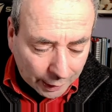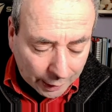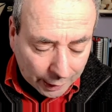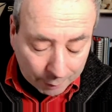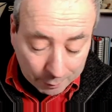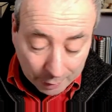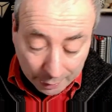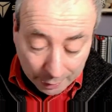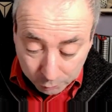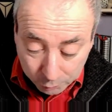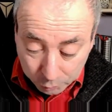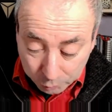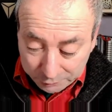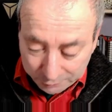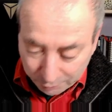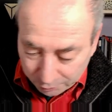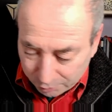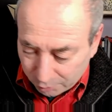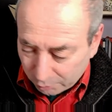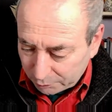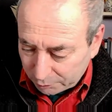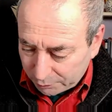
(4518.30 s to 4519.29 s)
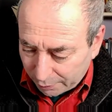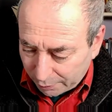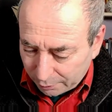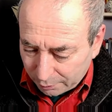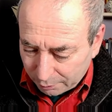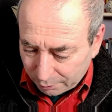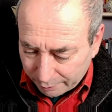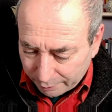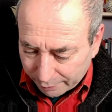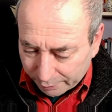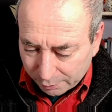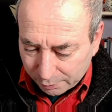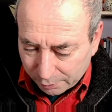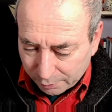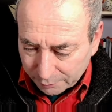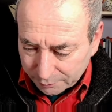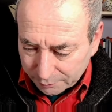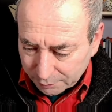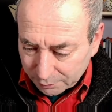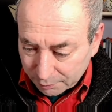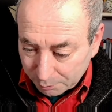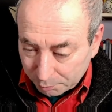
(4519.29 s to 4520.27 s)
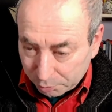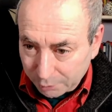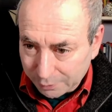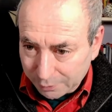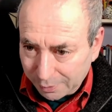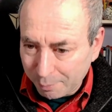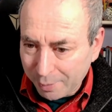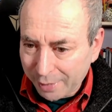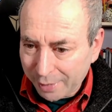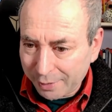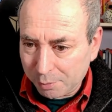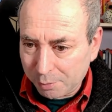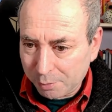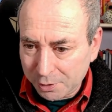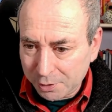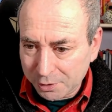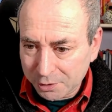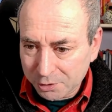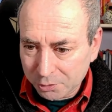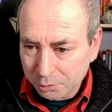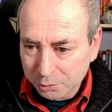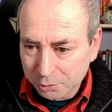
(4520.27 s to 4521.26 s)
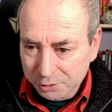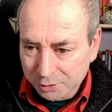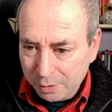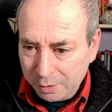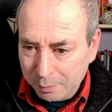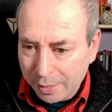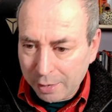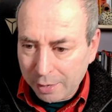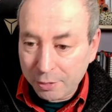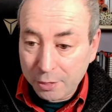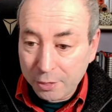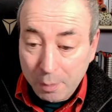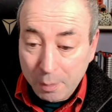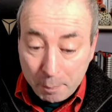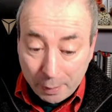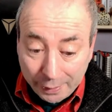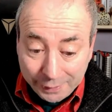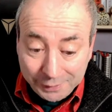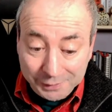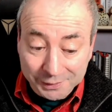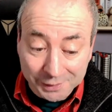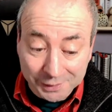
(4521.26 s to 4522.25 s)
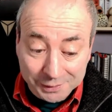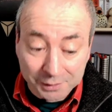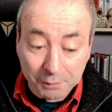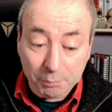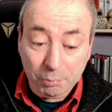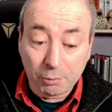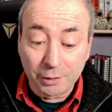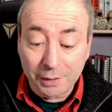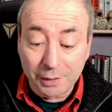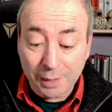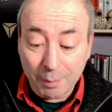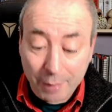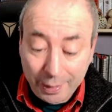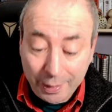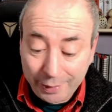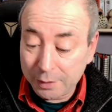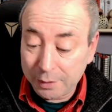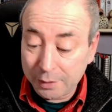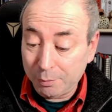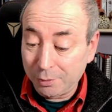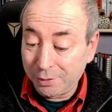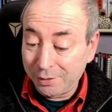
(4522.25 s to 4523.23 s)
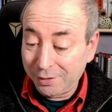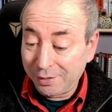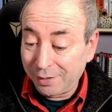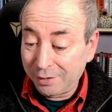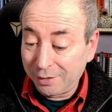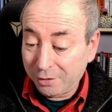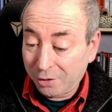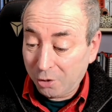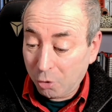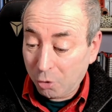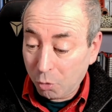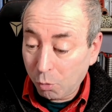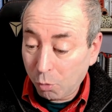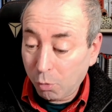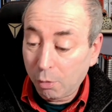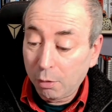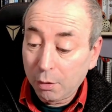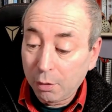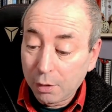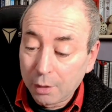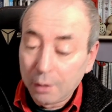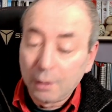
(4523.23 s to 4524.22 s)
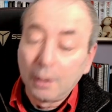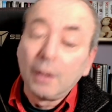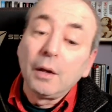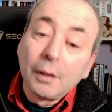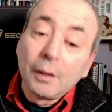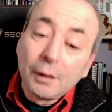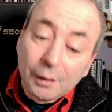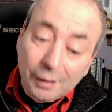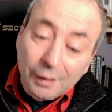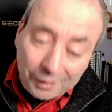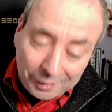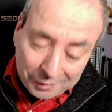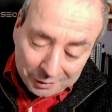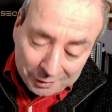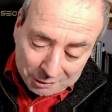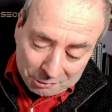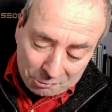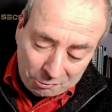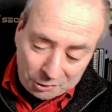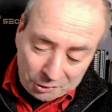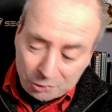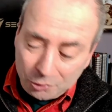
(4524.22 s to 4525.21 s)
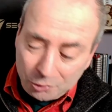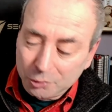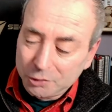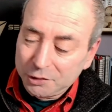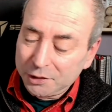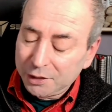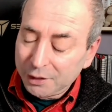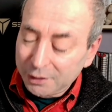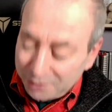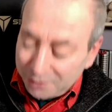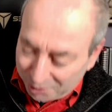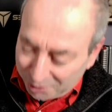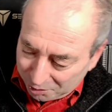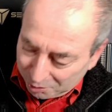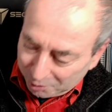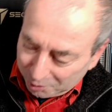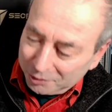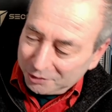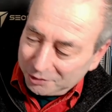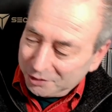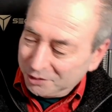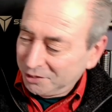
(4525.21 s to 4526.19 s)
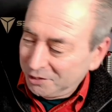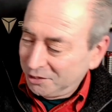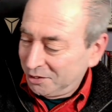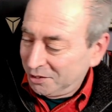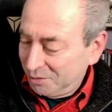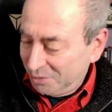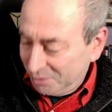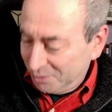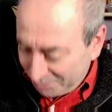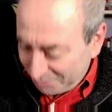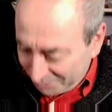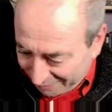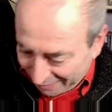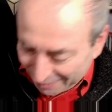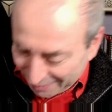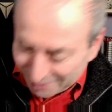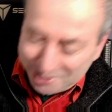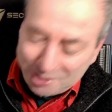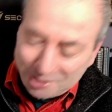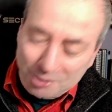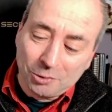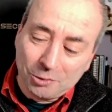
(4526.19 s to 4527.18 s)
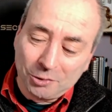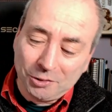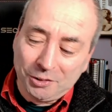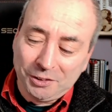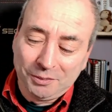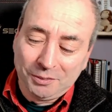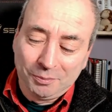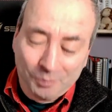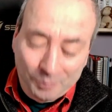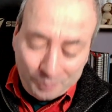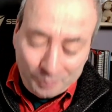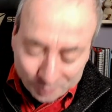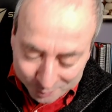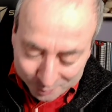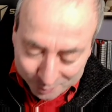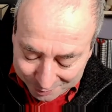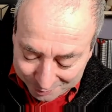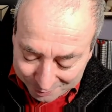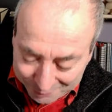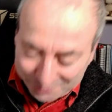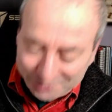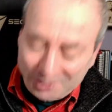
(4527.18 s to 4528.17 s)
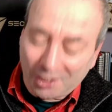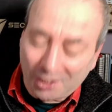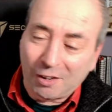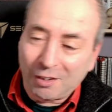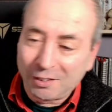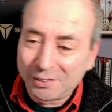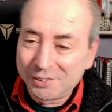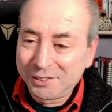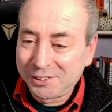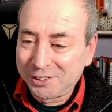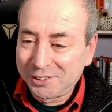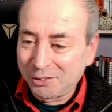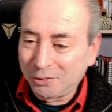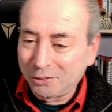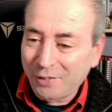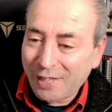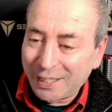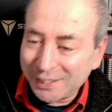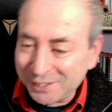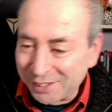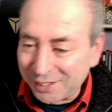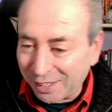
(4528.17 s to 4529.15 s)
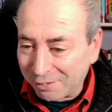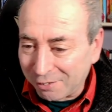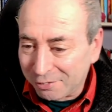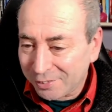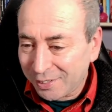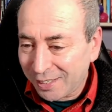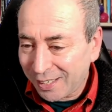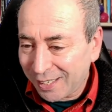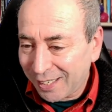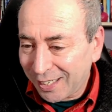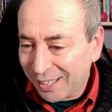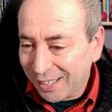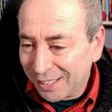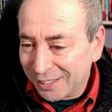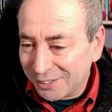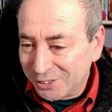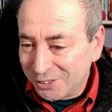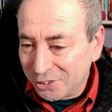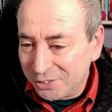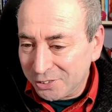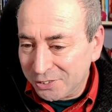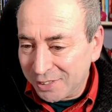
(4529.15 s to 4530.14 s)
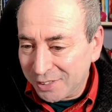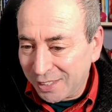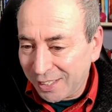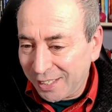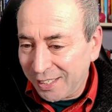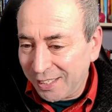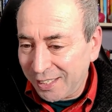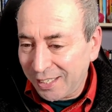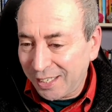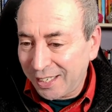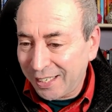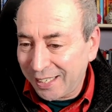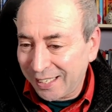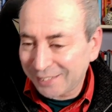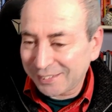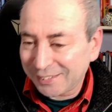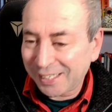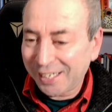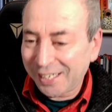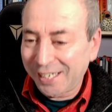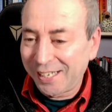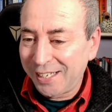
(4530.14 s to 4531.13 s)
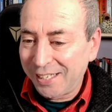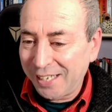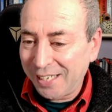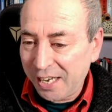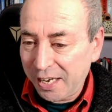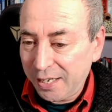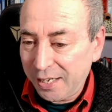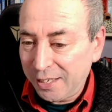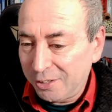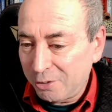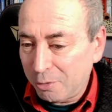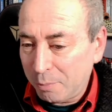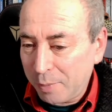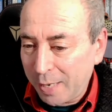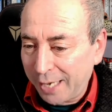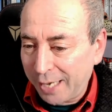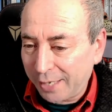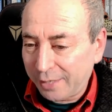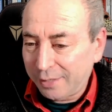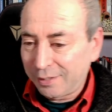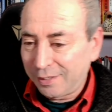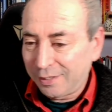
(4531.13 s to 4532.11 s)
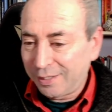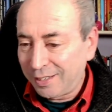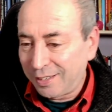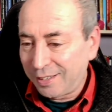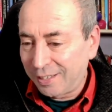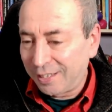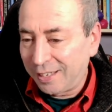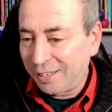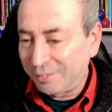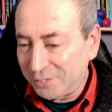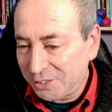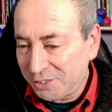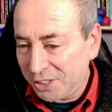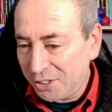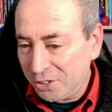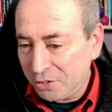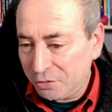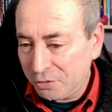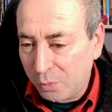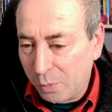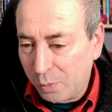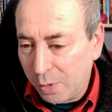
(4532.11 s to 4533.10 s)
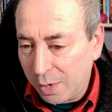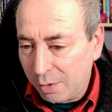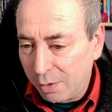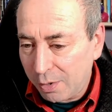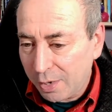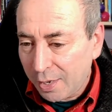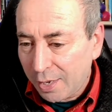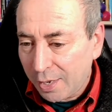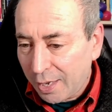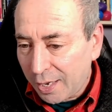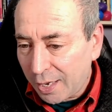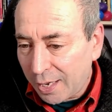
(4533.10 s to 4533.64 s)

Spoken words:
and also content that recognizes that project management is also about the basics of project management, you know, the core resources, costs, schedules, tasks, all that stuff. Tunde Ade, hey, you're back. Haven't seen you for a while.